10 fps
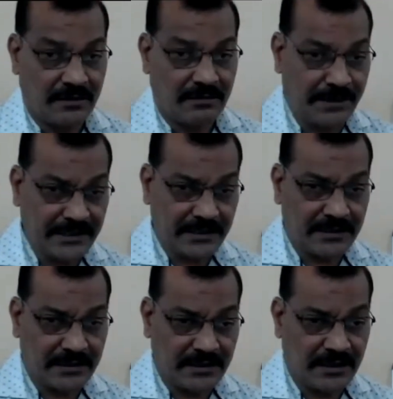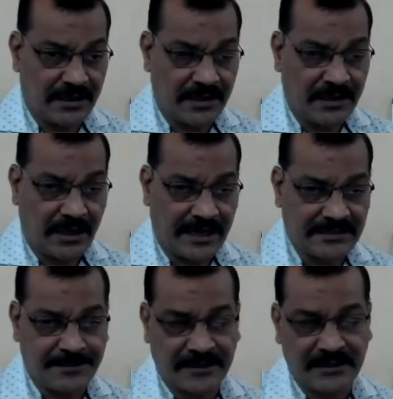But
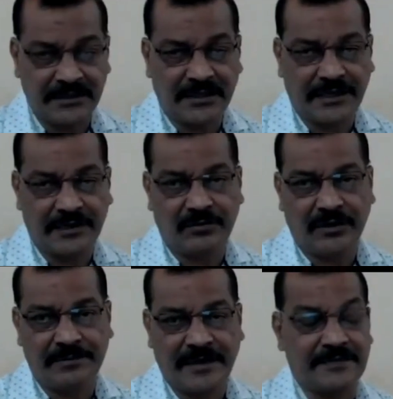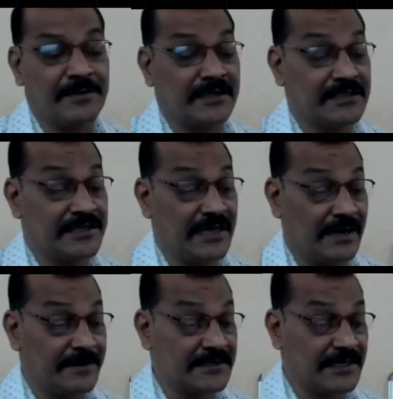as per the curriculum, as per the
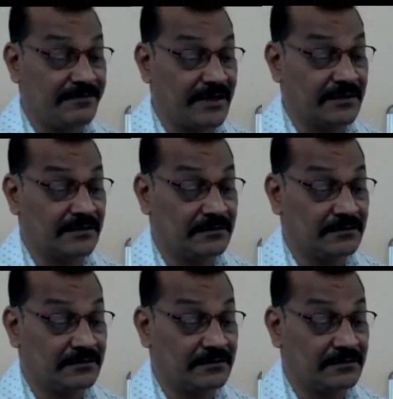syllabus given,